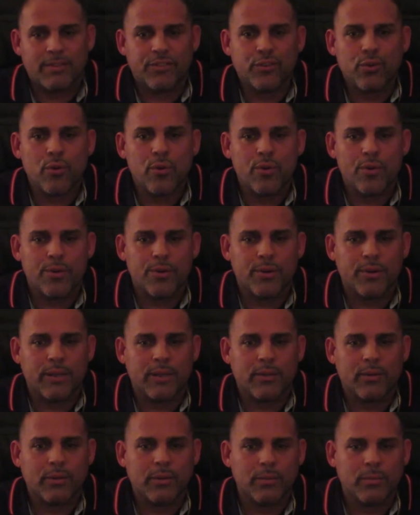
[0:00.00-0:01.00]
It's torn.
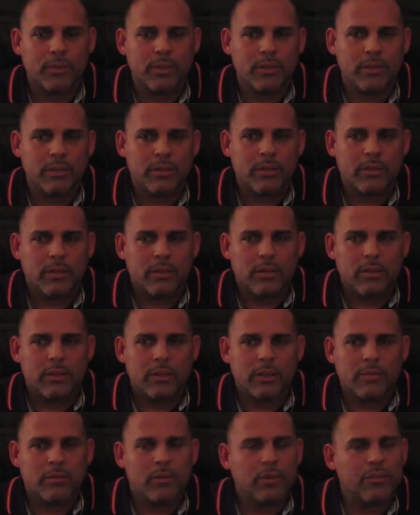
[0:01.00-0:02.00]
They told me
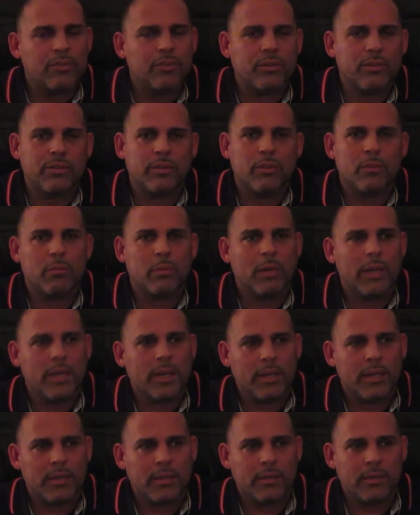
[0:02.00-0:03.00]
as long as you can still
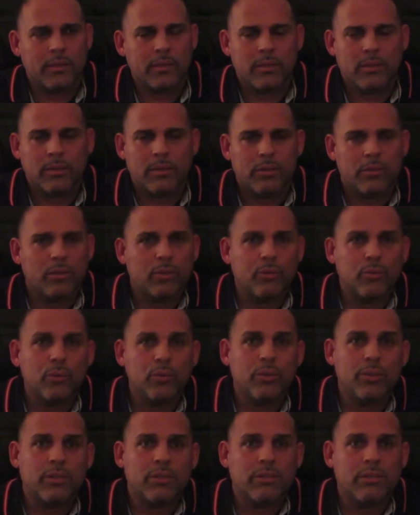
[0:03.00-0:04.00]
play, don't do
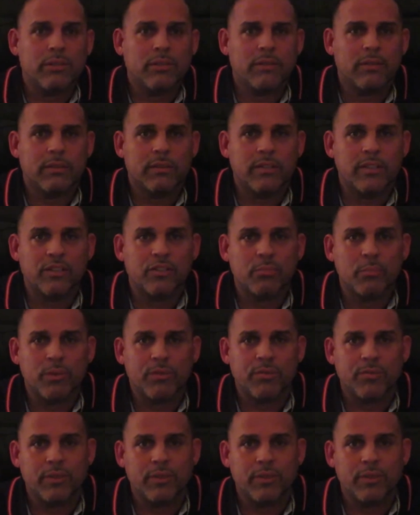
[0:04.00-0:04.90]
it because it's a 6-month